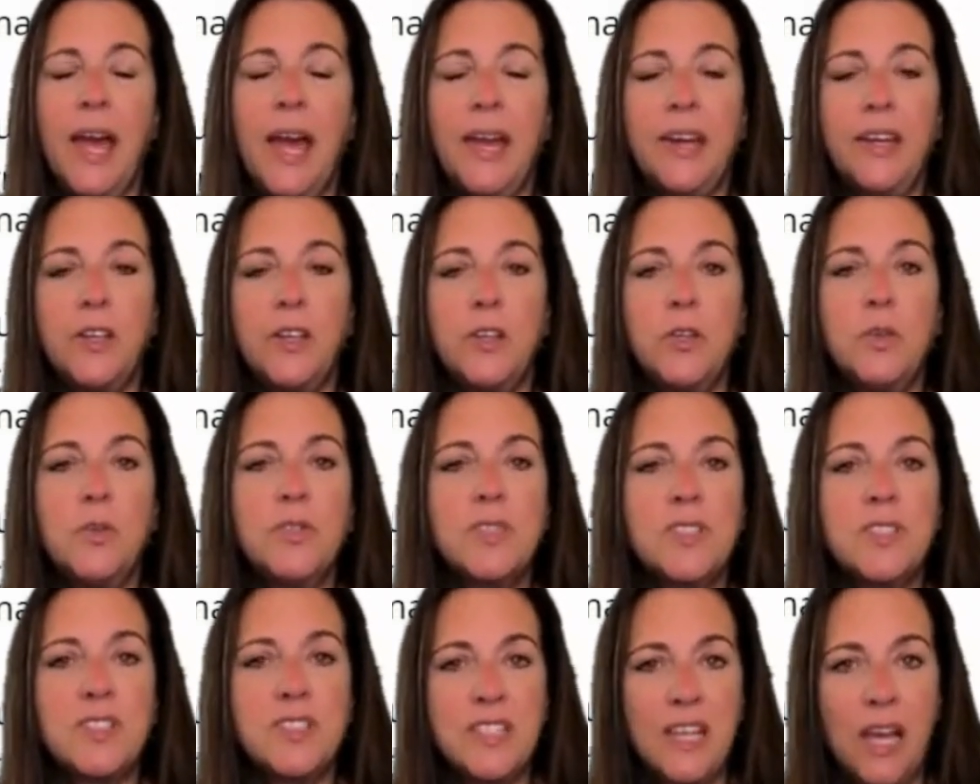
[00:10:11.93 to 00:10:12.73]
And it
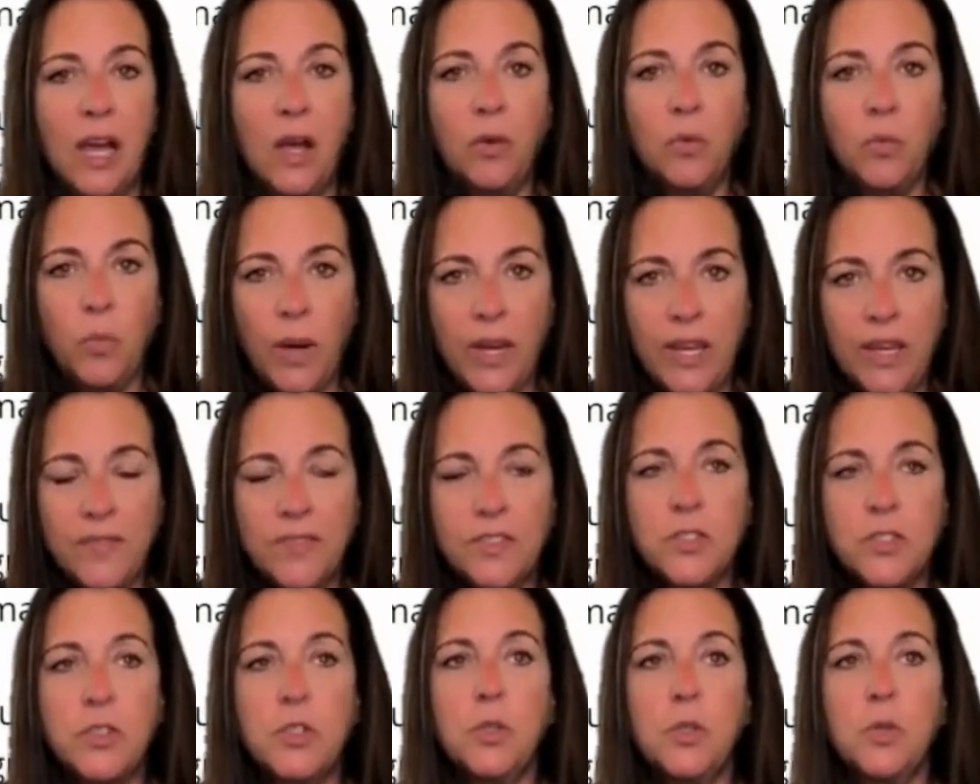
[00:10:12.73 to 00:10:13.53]
uses sound
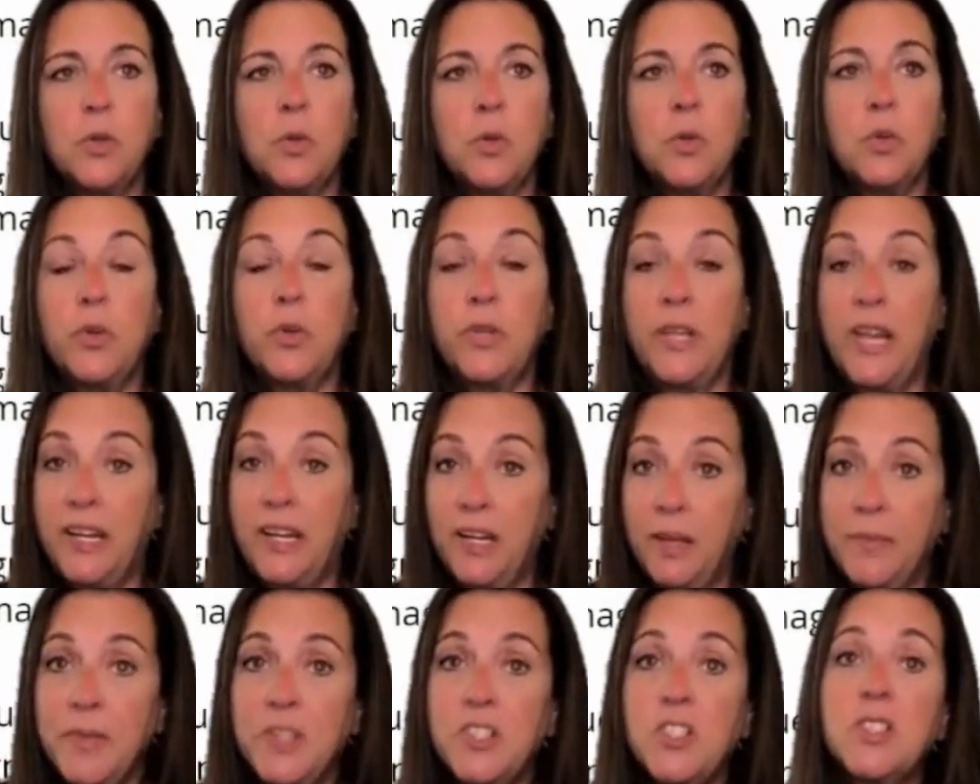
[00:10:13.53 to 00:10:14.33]
waves to
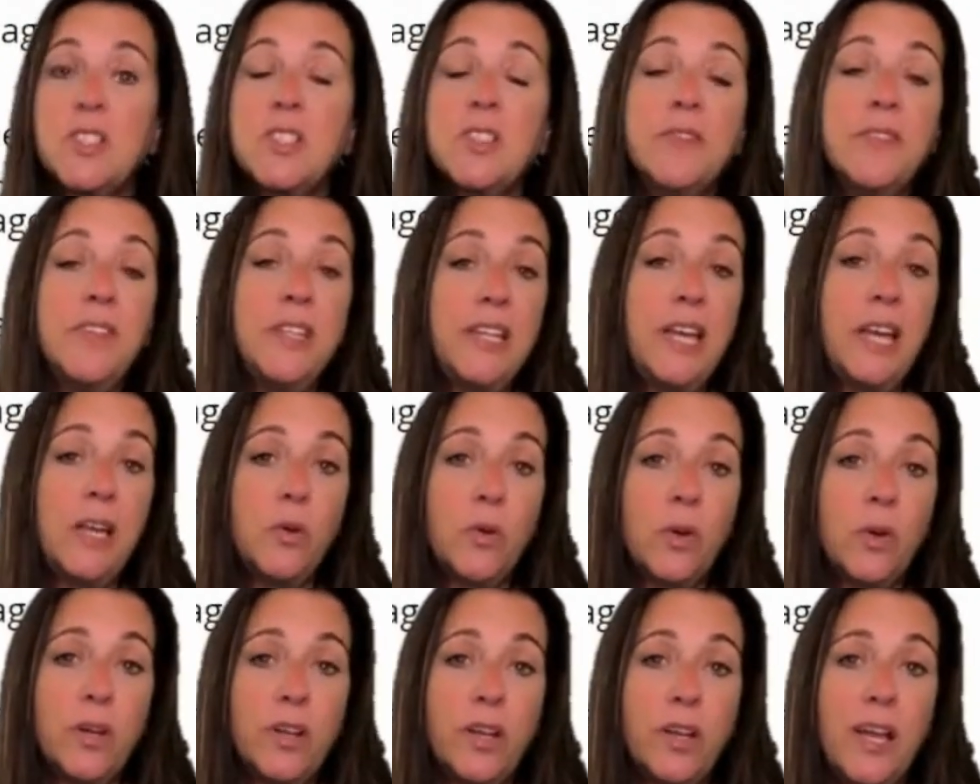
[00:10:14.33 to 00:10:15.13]
create images of the
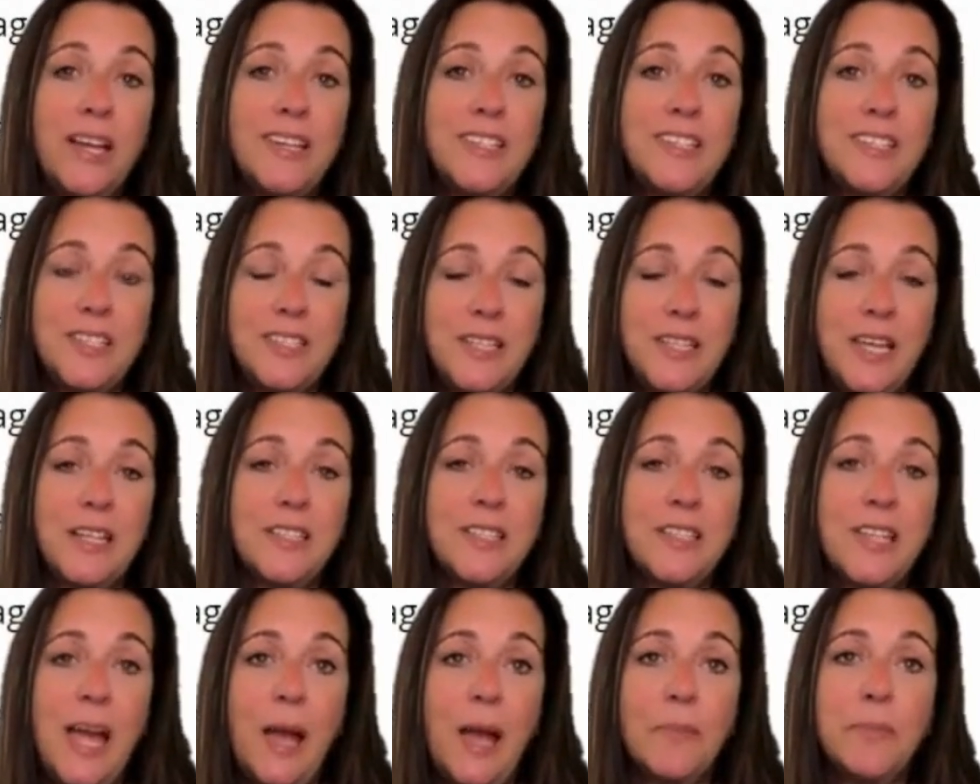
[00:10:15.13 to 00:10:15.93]
aorta and
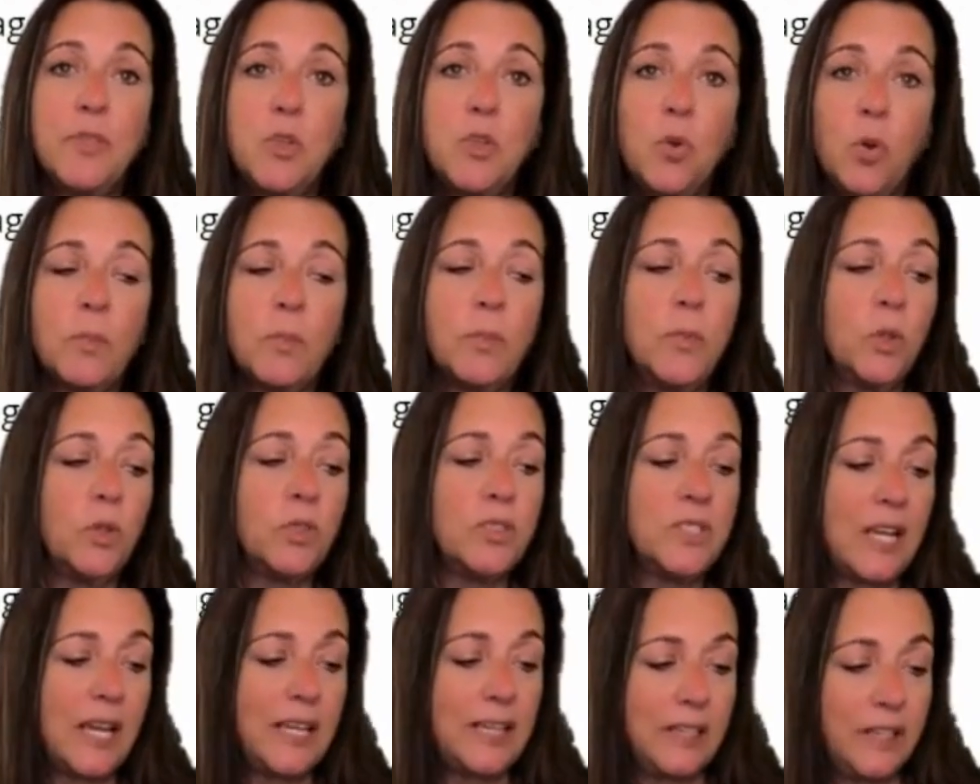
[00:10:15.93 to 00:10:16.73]
detect
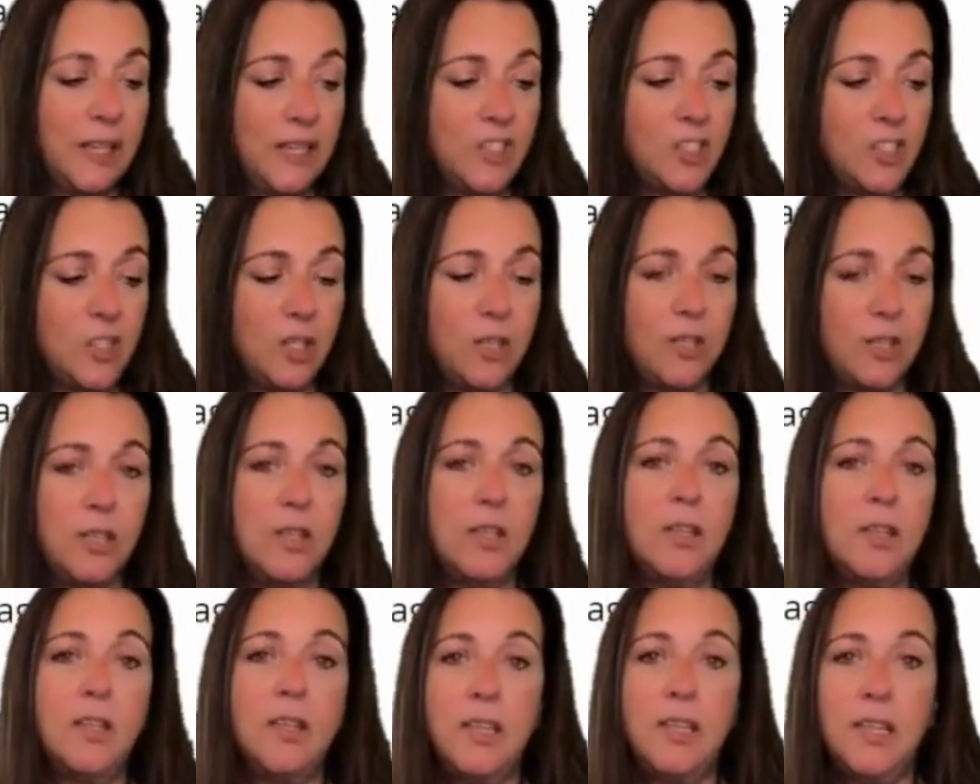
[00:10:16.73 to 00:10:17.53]
abnormal dilation
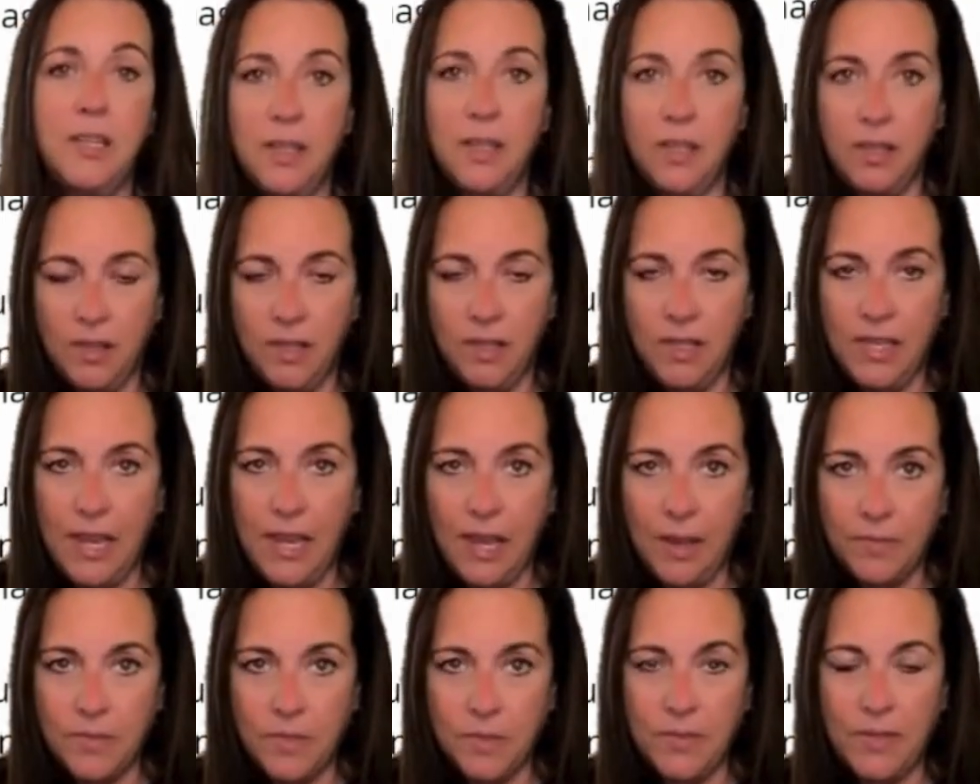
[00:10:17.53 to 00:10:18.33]
in the
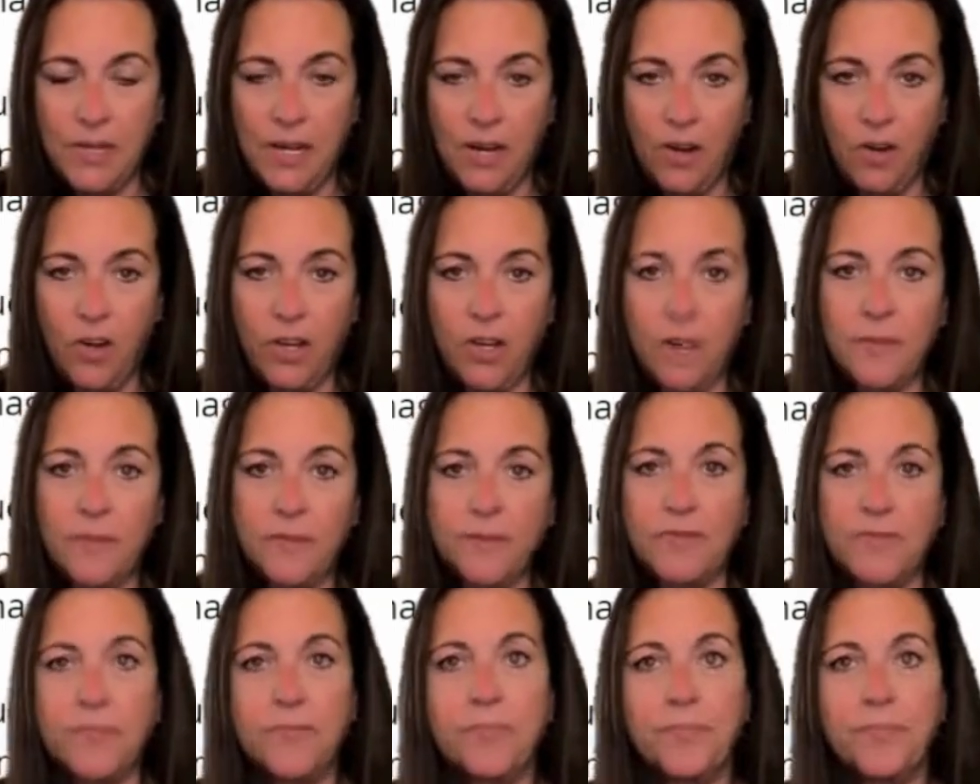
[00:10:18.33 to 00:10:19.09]
abdomen area.